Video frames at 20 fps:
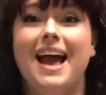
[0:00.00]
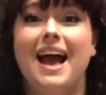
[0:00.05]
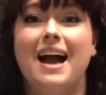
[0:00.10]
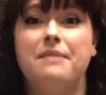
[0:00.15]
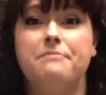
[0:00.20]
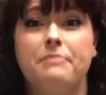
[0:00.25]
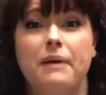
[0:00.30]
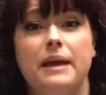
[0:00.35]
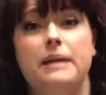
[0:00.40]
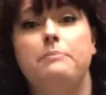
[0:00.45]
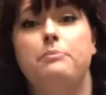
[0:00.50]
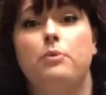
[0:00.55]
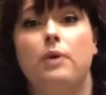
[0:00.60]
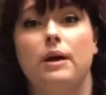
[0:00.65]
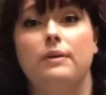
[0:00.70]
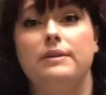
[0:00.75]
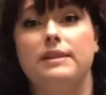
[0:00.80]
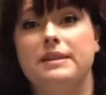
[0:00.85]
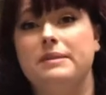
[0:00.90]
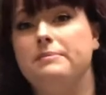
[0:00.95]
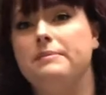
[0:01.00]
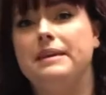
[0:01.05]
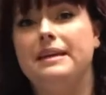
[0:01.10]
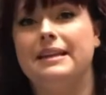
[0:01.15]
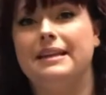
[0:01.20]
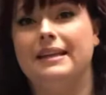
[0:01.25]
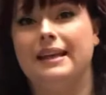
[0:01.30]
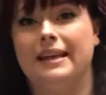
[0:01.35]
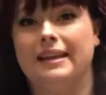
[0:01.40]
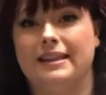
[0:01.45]
And by browning the
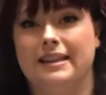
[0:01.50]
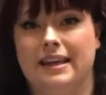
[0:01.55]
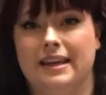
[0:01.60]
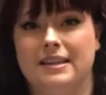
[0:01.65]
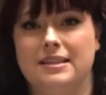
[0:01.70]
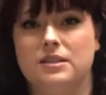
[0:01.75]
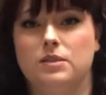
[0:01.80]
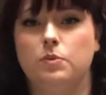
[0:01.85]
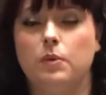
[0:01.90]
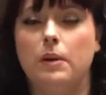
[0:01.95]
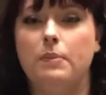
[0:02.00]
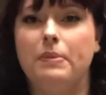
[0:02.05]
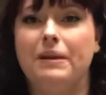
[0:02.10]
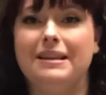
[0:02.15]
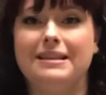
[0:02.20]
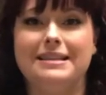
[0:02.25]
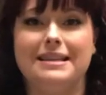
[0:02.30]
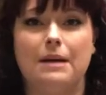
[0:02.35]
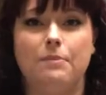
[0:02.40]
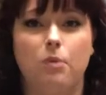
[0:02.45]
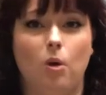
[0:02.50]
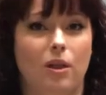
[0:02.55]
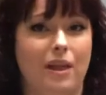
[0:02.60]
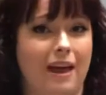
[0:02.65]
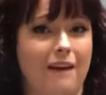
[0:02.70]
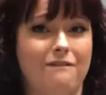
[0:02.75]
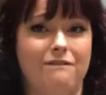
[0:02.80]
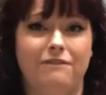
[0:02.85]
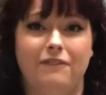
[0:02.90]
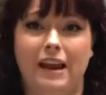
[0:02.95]
meat like this, we're building up all
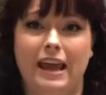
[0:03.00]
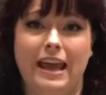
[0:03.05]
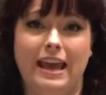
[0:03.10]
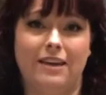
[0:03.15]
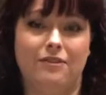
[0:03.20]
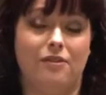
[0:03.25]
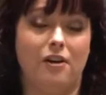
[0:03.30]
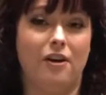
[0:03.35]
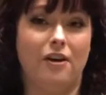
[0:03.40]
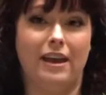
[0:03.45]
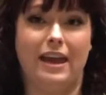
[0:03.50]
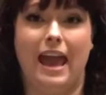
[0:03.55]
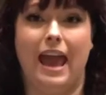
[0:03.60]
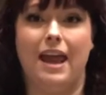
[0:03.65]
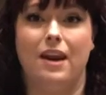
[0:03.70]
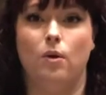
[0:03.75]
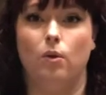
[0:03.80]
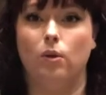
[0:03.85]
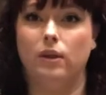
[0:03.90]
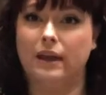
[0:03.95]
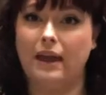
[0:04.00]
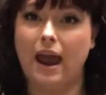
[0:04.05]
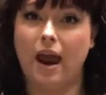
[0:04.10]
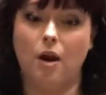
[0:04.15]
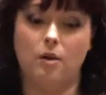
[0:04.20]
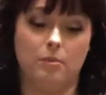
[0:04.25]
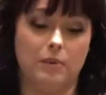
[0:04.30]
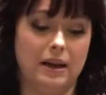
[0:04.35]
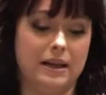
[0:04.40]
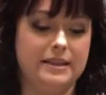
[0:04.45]
that flavour again, all the
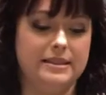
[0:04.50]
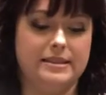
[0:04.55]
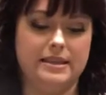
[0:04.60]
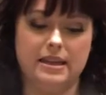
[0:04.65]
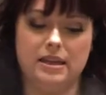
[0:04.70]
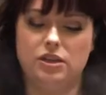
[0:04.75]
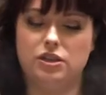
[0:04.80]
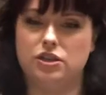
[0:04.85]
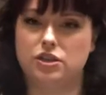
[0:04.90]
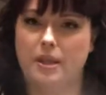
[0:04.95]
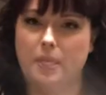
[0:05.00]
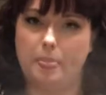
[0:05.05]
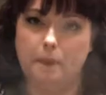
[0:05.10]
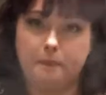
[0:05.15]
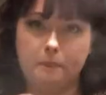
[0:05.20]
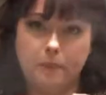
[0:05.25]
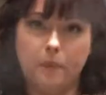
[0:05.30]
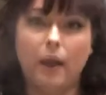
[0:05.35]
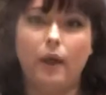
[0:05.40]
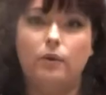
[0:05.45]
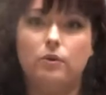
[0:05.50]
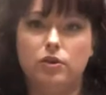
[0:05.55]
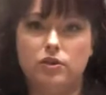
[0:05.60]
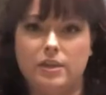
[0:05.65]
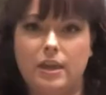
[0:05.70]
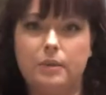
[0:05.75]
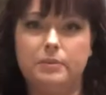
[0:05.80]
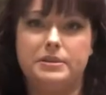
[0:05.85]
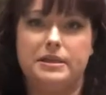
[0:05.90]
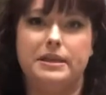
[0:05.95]
caramelisation and the brown on
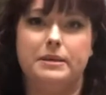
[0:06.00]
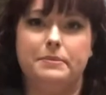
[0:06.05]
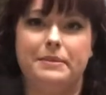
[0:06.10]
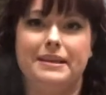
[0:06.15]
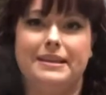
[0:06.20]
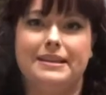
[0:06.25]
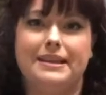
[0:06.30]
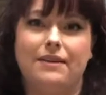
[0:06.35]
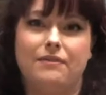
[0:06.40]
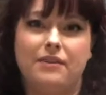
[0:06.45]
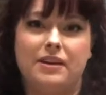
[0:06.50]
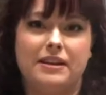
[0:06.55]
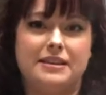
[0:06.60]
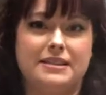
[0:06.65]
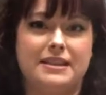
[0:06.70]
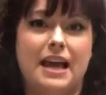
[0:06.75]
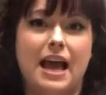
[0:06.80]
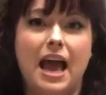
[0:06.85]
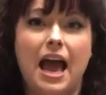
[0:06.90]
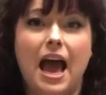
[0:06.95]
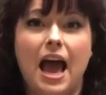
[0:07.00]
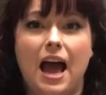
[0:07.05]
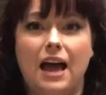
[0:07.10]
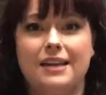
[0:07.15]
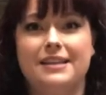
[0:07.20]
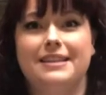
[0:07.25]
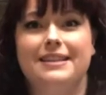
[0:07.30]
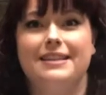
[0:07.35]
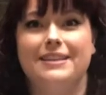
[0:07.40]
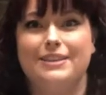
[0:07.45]
the outside of the meat, giving us a
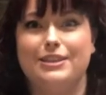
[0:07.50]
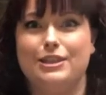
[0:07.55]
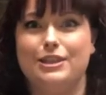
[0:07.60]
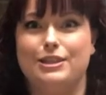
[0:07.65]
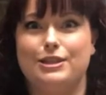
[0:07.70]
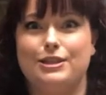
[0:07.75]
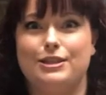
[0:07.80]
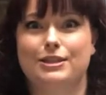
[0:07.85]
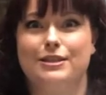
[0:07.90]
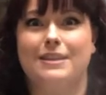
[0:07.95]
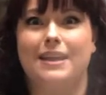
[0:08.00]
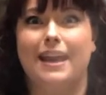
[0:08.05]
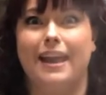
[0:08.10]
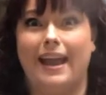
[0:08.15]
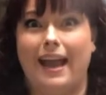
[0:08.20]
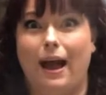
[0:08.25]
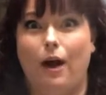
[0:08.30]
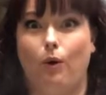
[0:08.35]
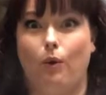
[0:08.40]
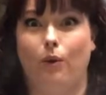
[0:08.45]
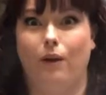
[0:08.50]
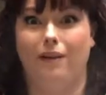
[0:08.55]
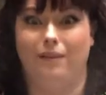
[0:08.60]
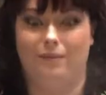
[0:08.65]
delicious cawl.